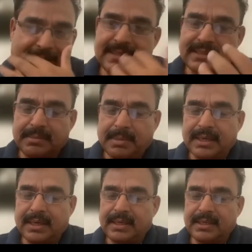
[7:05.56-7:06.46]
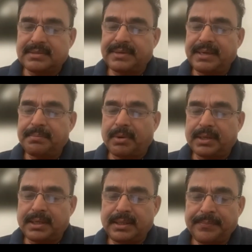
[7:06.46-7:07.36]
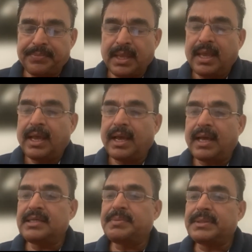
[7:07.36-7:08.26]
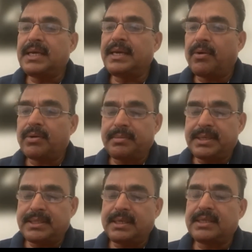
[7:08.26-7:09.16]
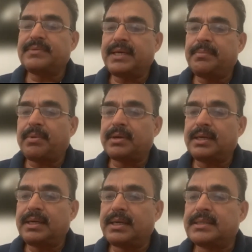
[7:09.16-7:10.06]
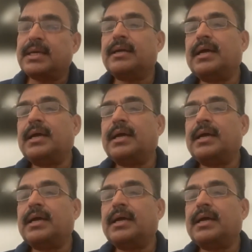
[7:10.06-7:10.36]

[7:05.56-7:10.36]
in the market. It's very important, and especially automation is very important in HR.